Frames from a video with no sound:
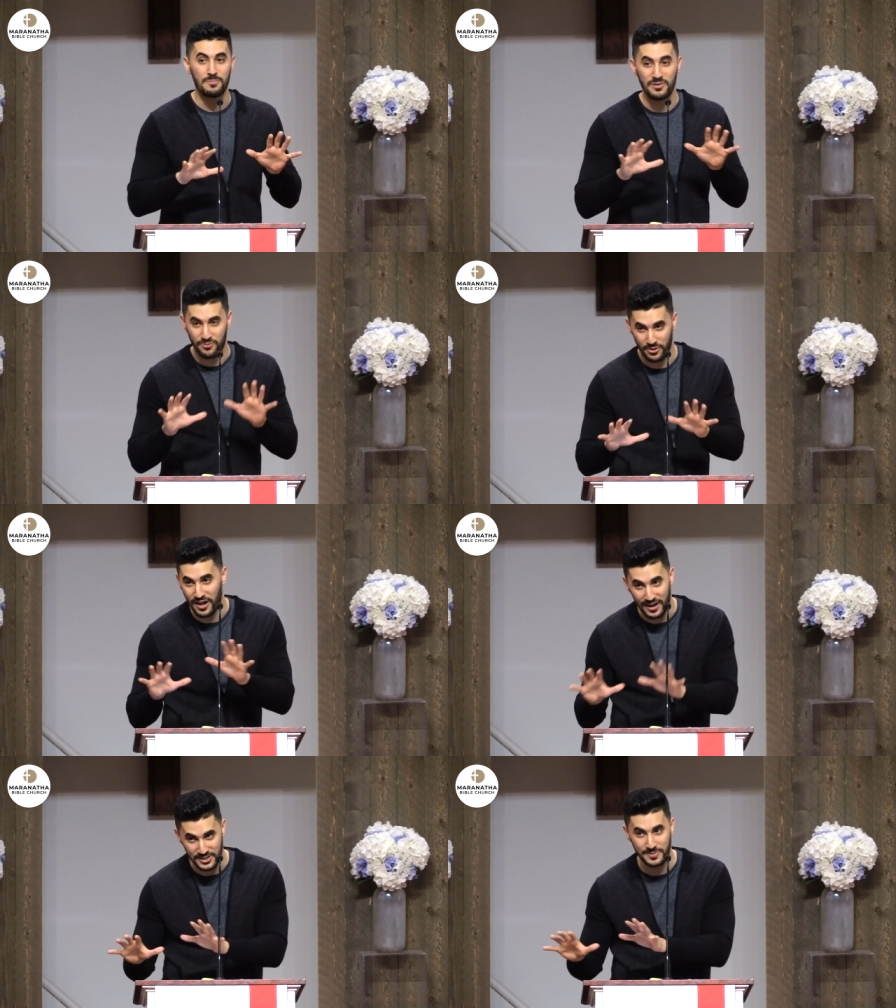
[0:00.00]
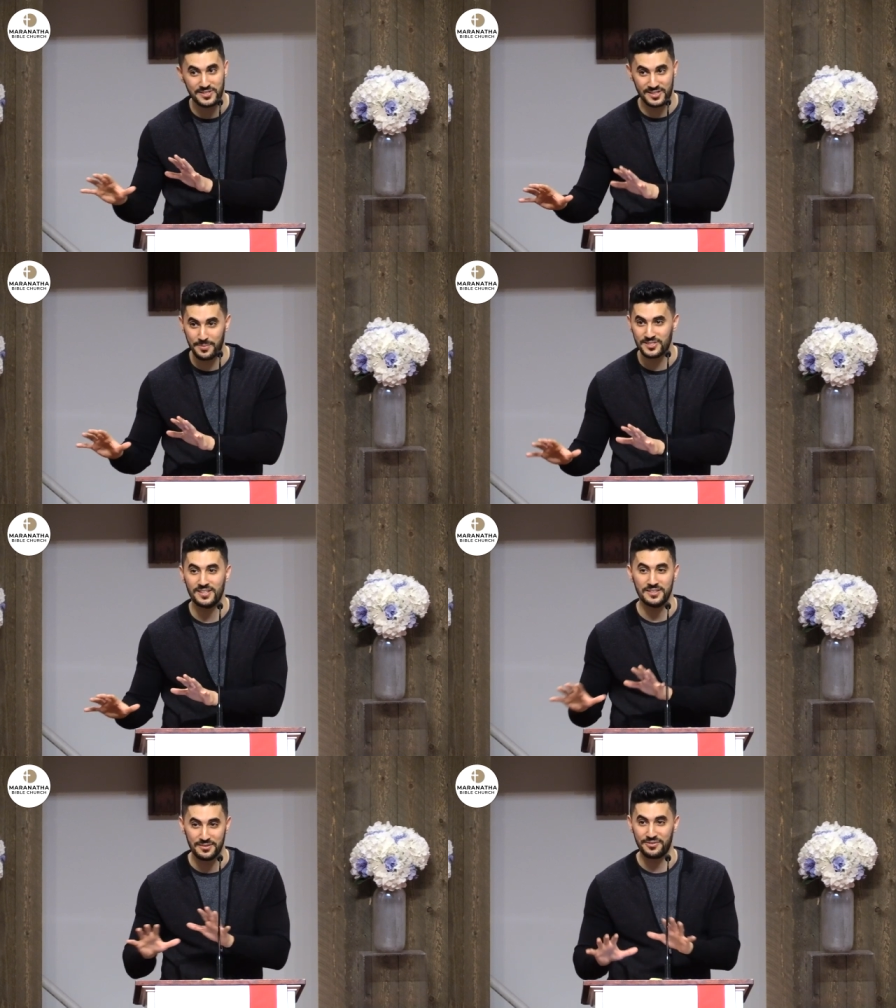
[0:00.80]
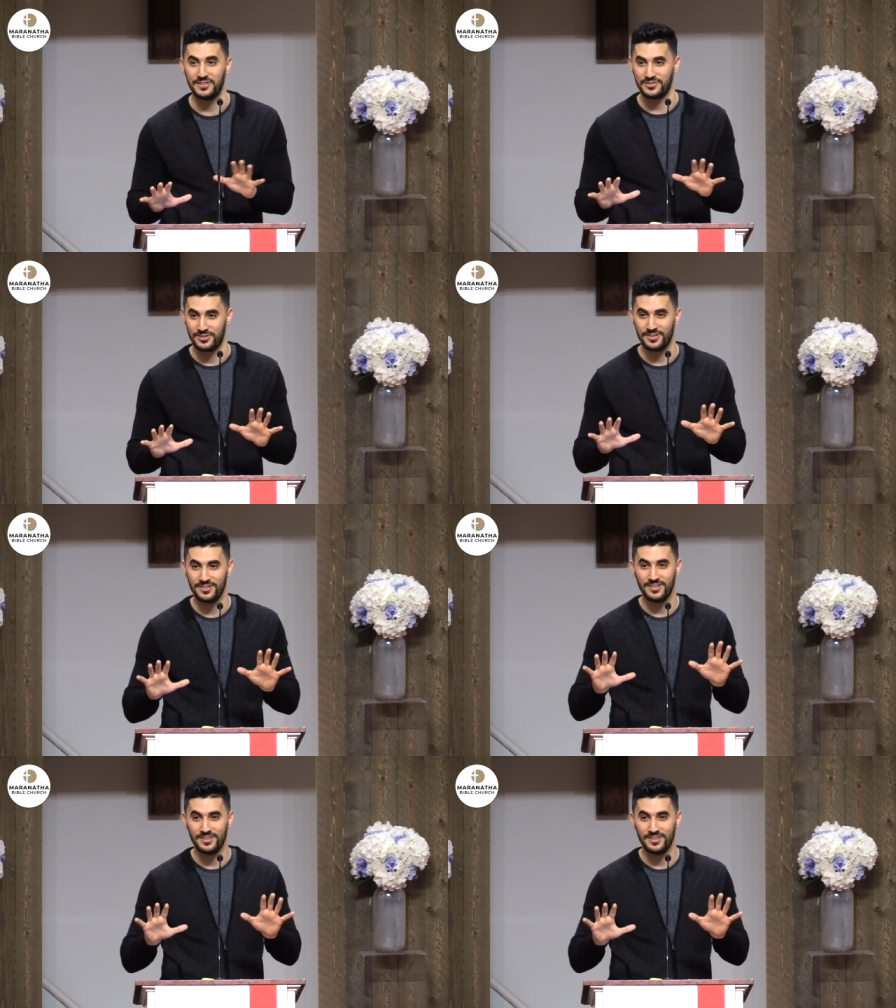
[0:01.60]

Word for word: before the husband steps in and defends her.